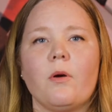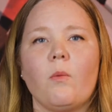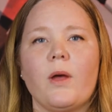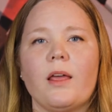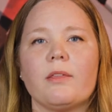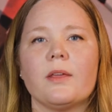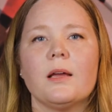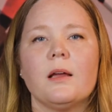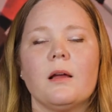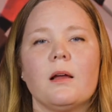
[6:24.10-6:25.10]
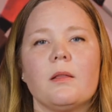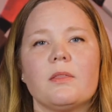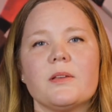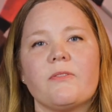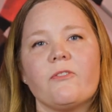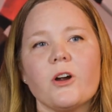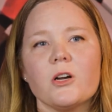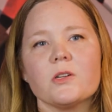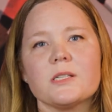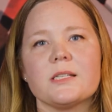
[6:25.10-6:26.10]
with the
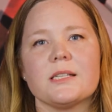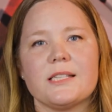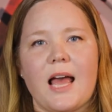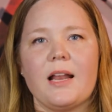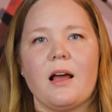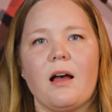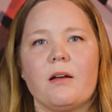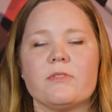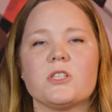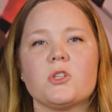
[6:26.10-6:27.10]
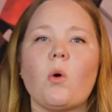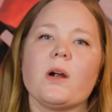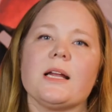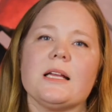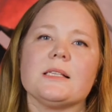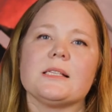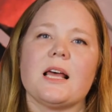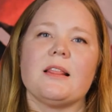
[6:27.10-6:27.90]
first set of stories